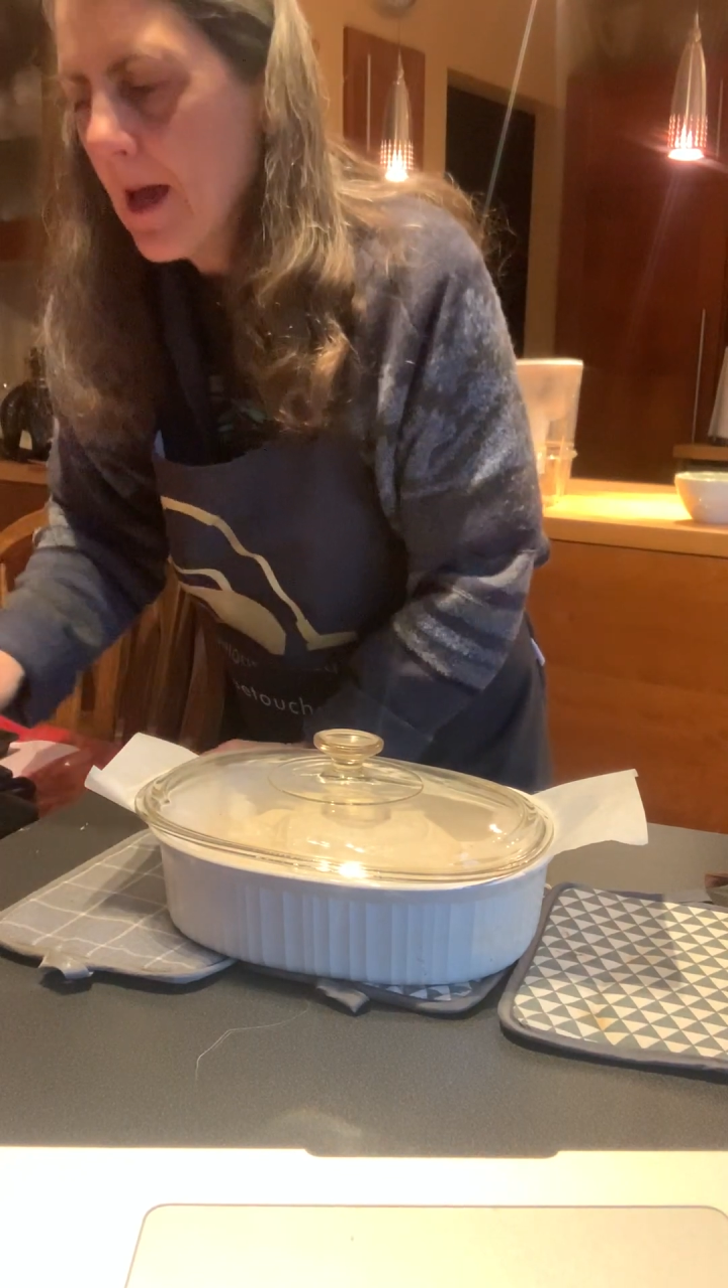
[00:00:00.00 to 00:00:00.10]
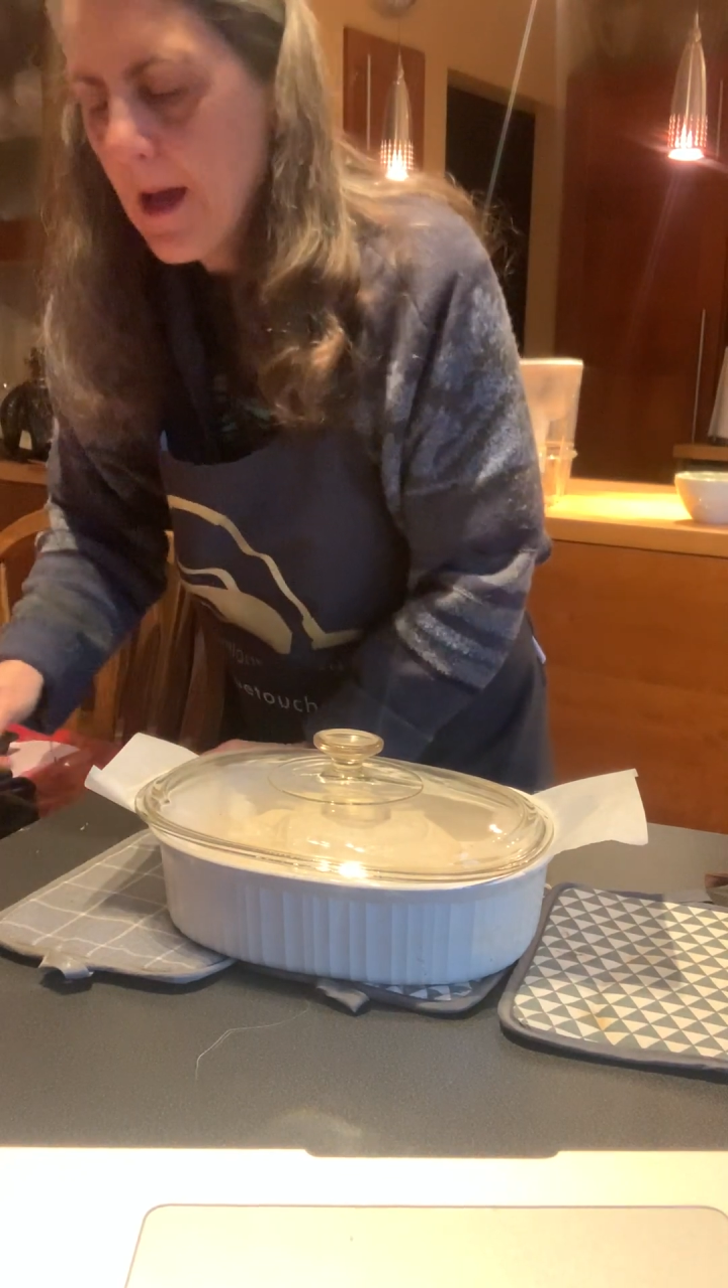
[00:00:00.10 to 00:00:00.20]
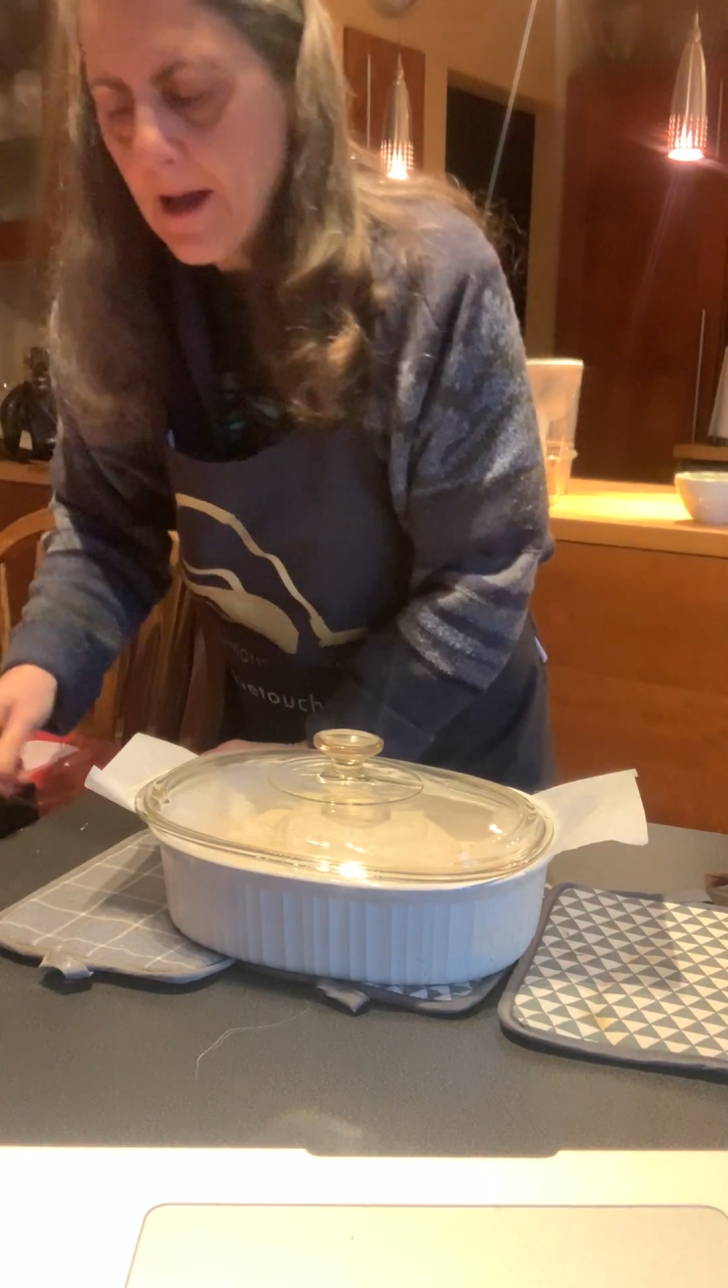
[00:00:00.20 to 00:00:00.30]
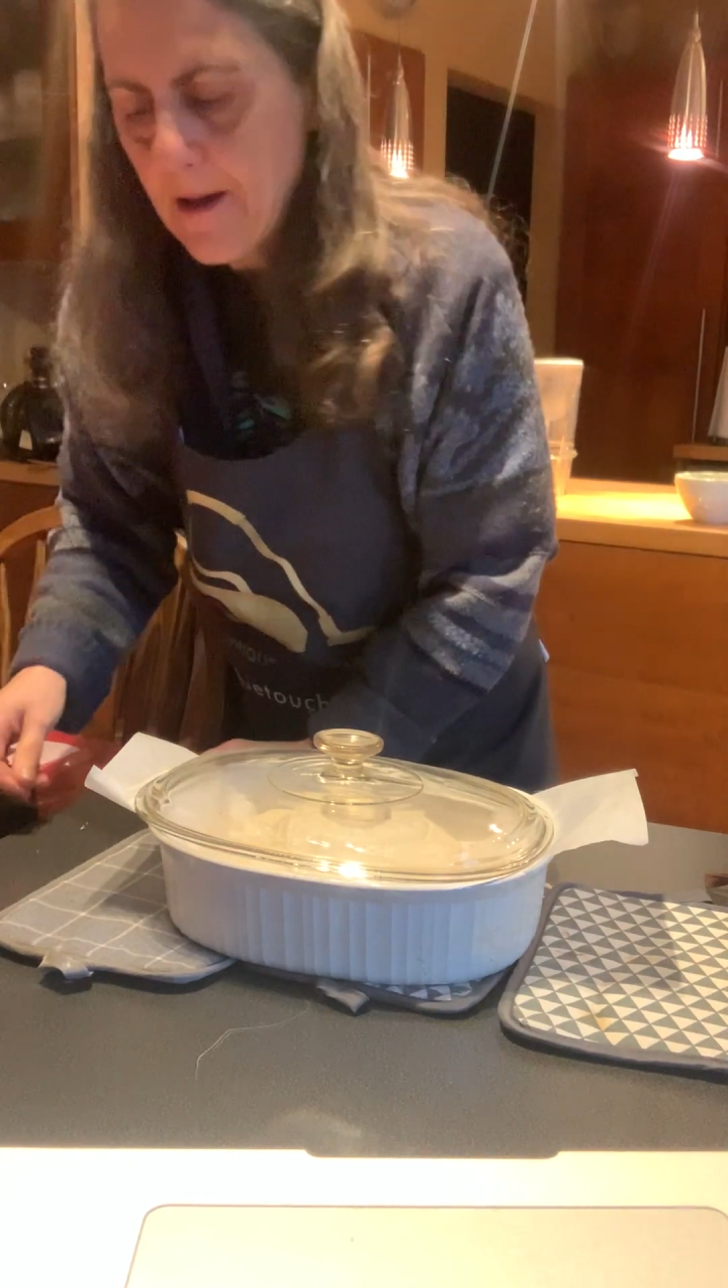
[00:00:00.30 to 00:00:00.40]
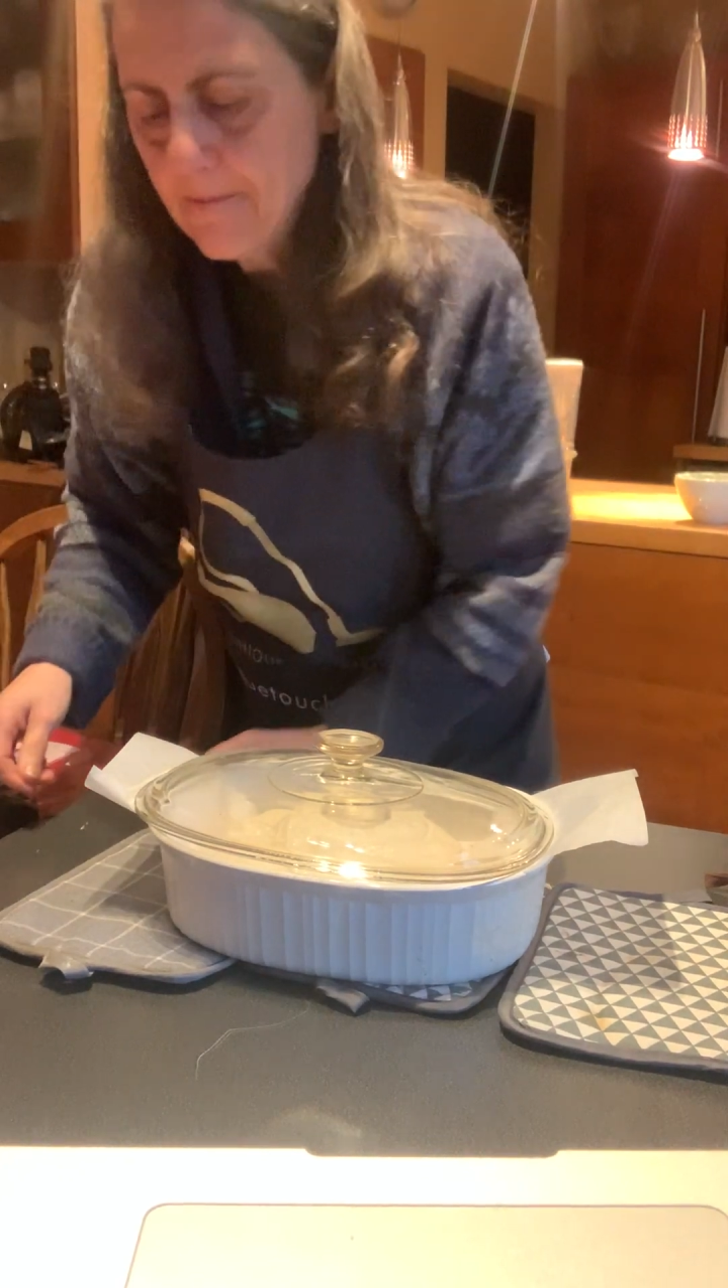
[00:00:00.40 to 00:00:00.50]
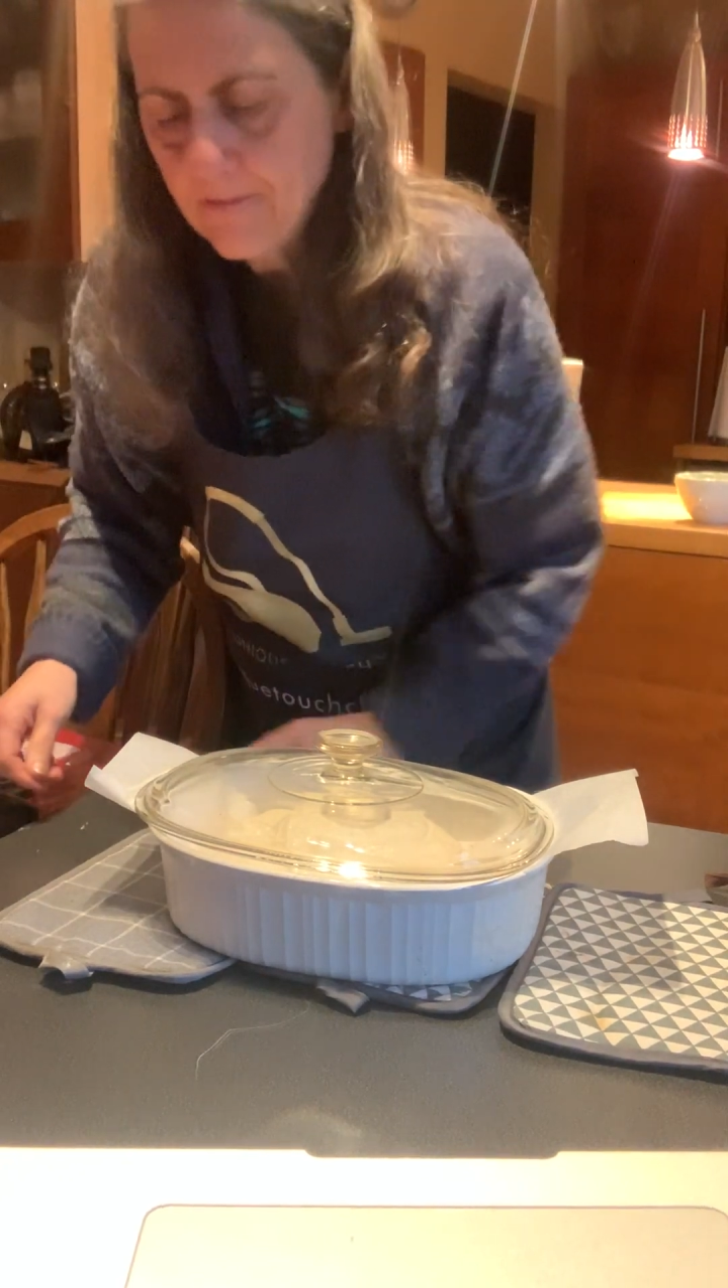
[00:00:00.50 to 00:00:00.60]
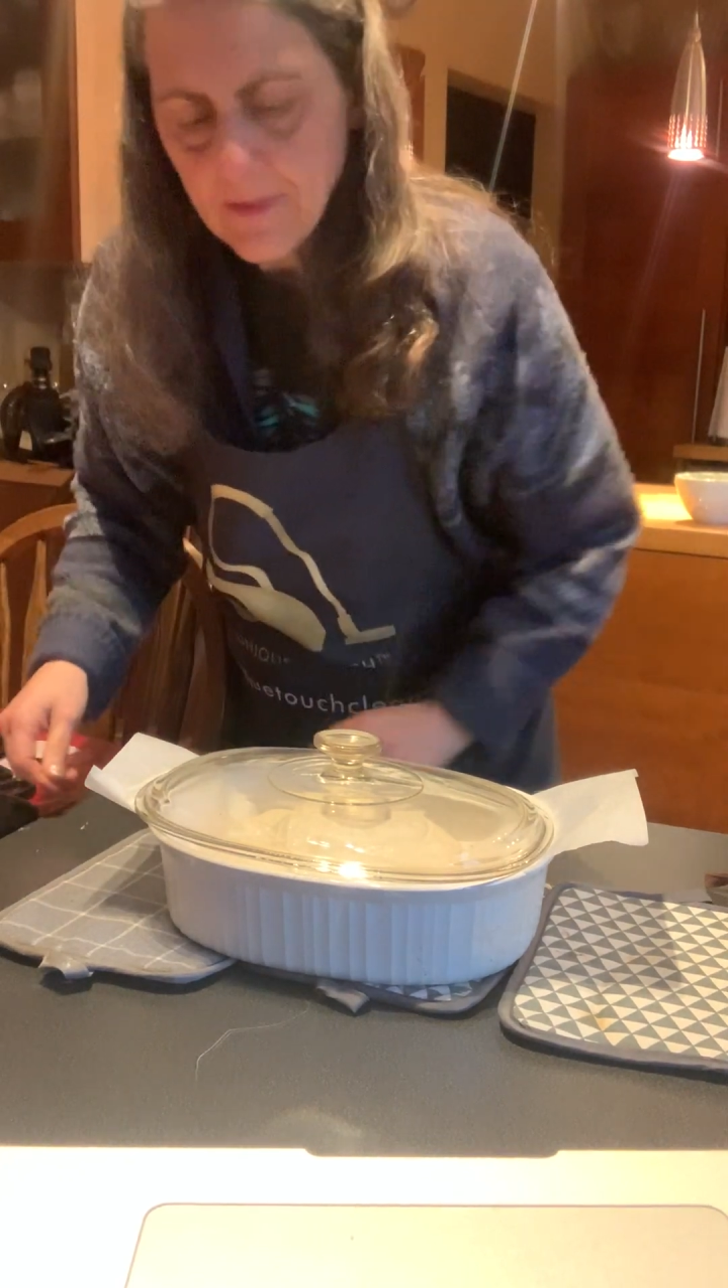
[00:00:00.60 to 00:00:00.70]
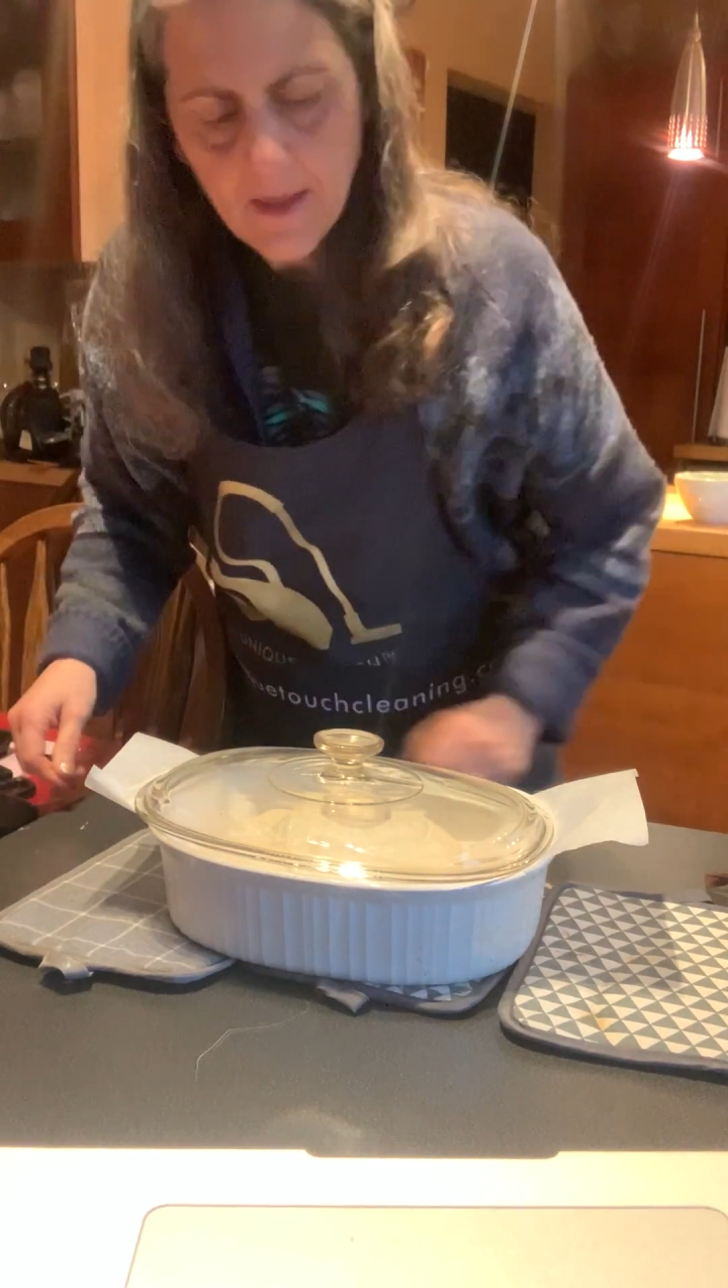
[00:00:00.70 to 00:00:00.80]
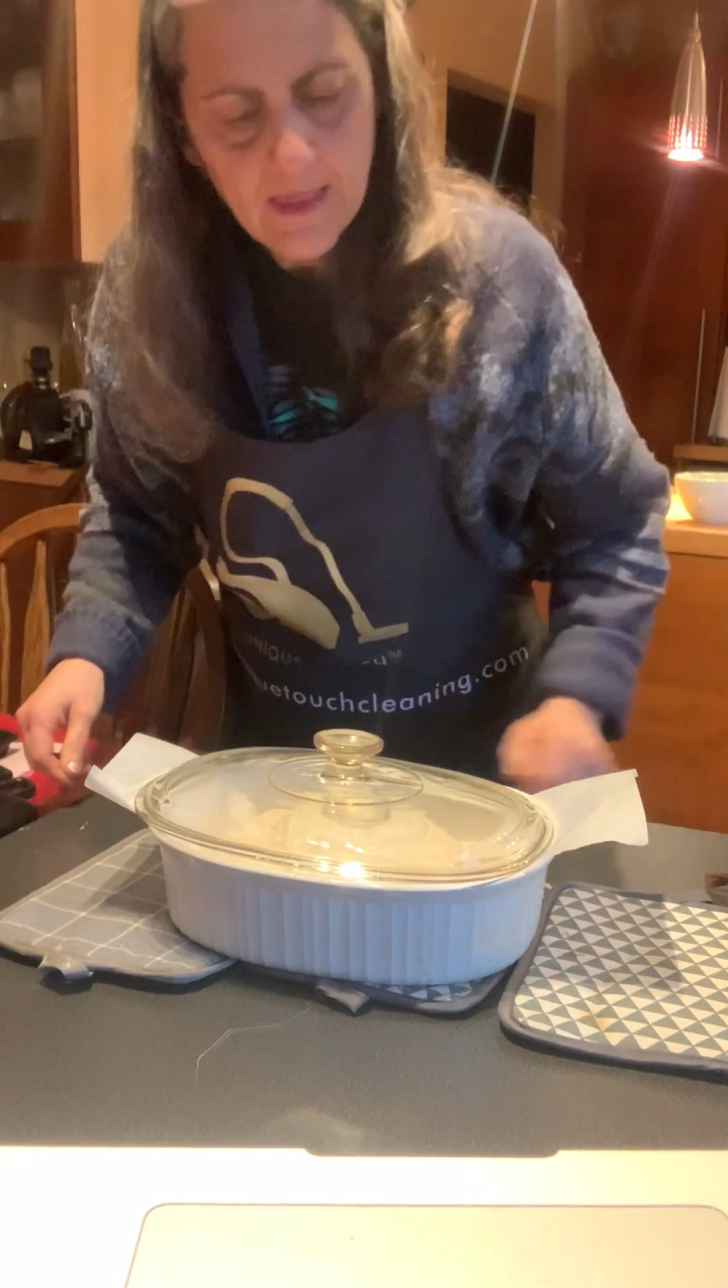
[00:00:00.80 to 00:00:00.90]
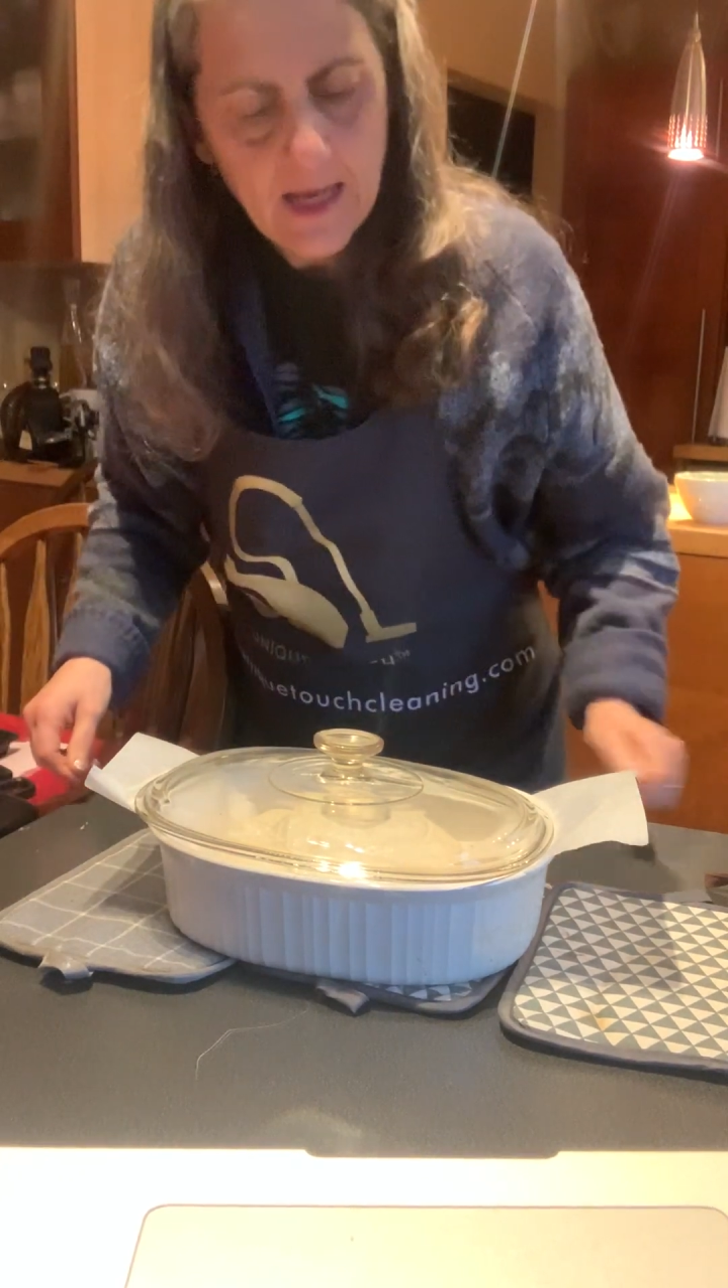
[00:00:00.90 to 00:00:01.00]

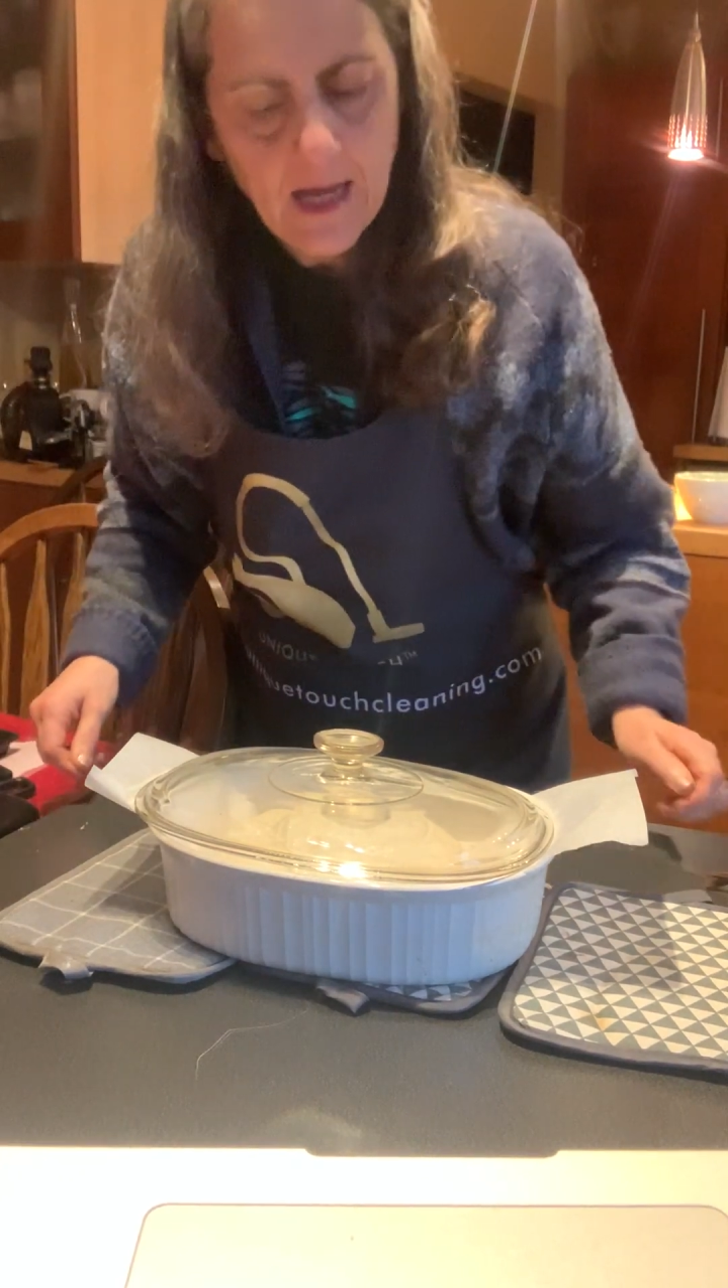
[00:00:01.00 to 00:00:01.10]
then